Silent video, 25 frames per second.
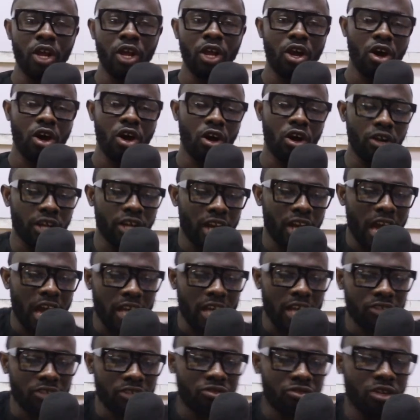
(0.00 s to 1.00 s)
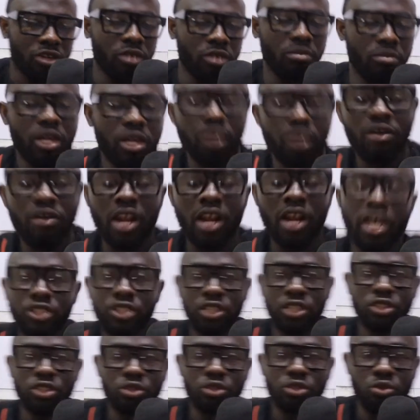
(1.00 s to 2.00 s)
on the live stream in relation
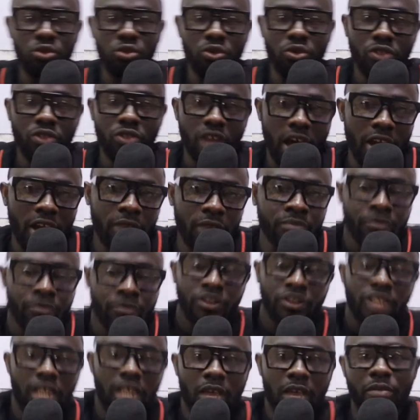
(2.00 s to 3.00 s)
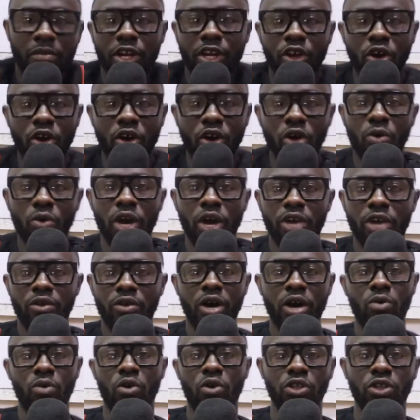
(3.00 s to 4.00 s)
to that. Let me know where you are
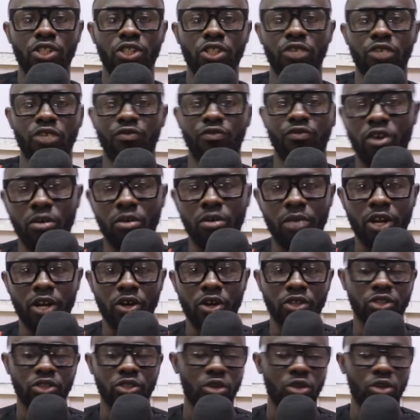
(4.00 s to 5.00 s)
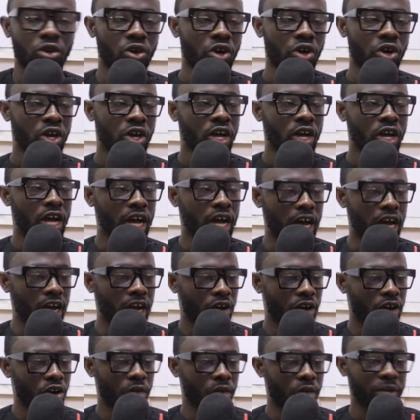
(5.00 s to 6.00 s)
watching from and also uh,
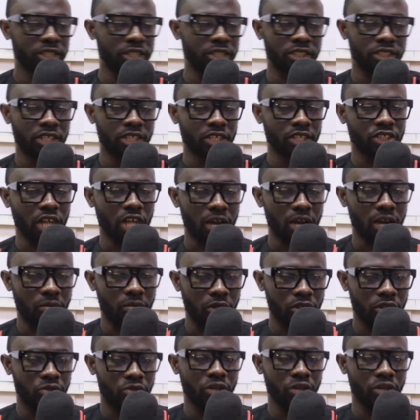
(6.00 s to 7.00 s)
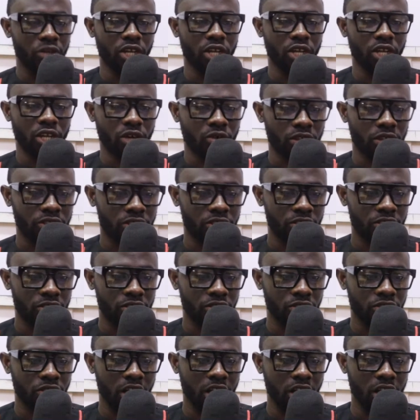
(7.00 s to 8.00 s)
comment in the chat box with any questions you
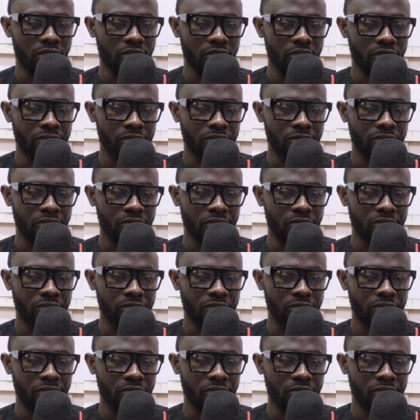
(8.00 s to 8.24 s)
have.